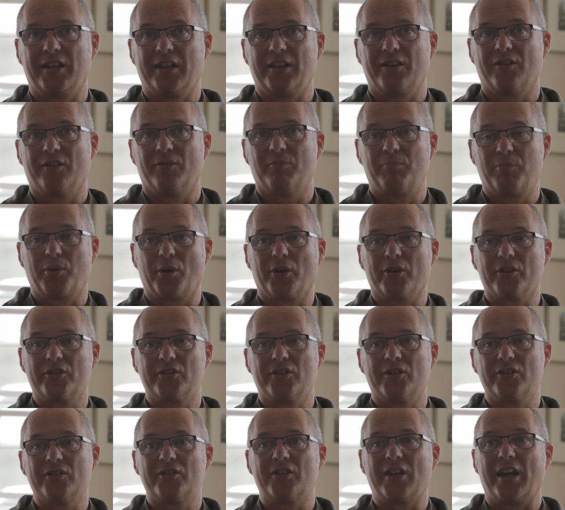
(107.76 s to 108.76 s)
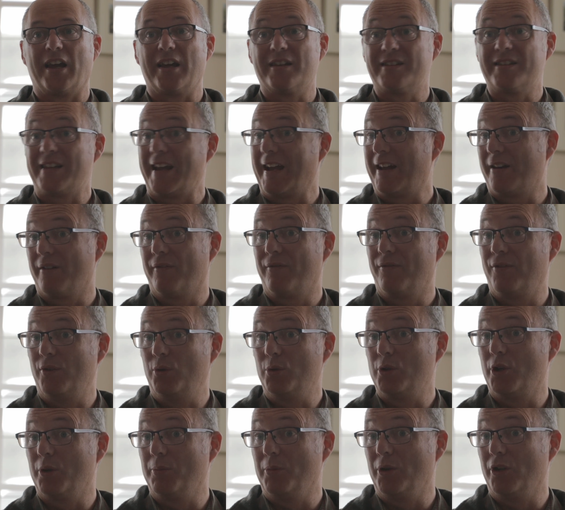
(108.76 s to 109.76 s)
think of Protestants as out of
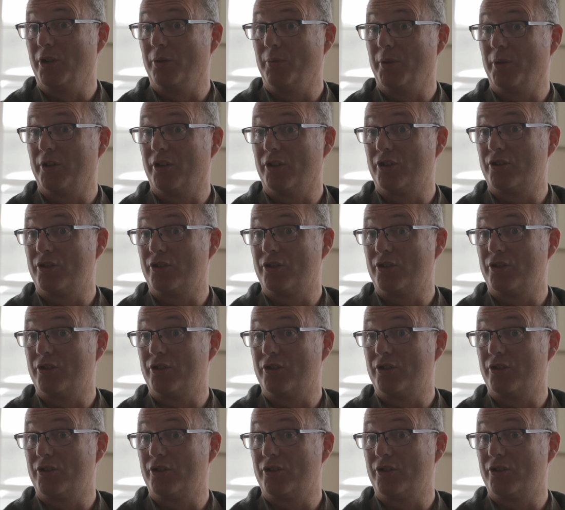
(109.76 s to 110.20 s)
full communion with the